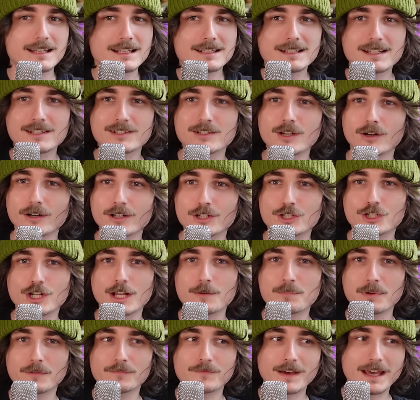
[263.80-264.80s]
This is not a
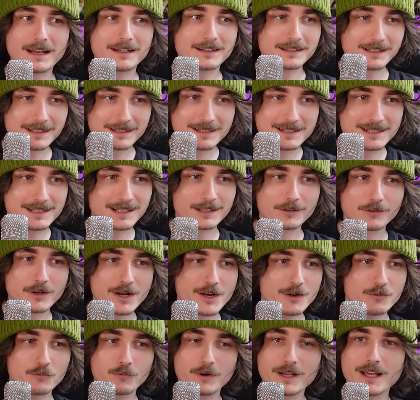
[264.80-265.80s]
cheap event,
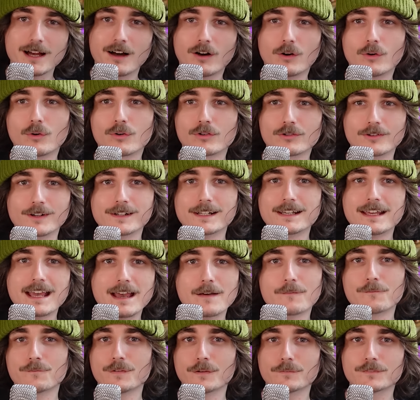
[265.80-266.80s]
considering we are already
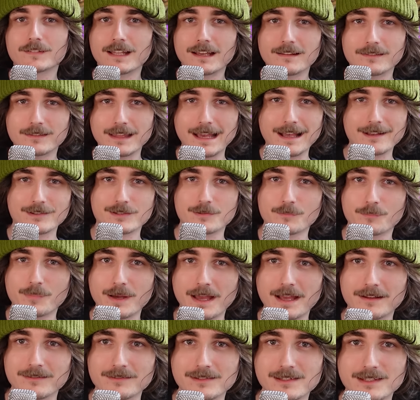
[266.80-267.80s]
at
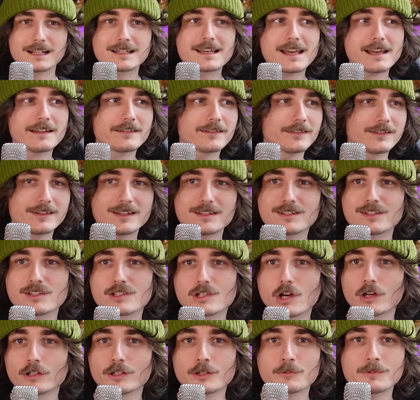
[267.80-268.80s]
£15,000. Again, this
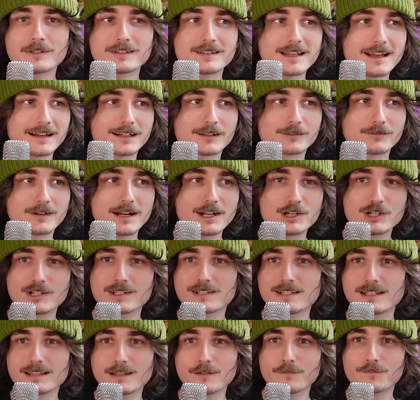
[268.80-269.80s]
is only with
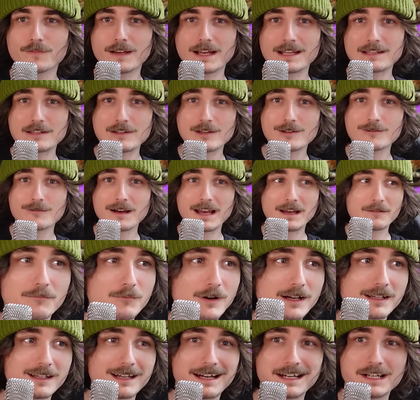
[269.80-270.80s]
decorations in the venue, and
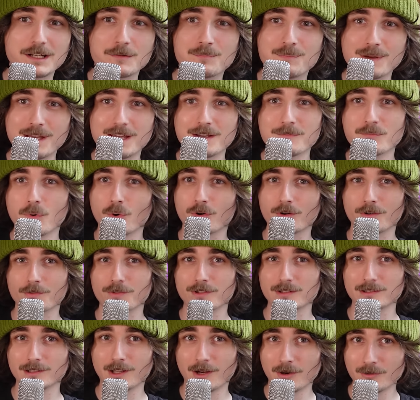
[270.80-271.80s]
we're kind of being more on
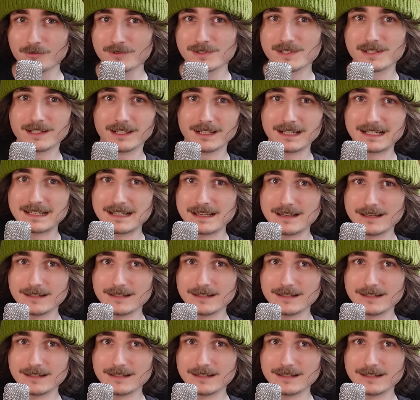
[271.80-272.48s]
the low side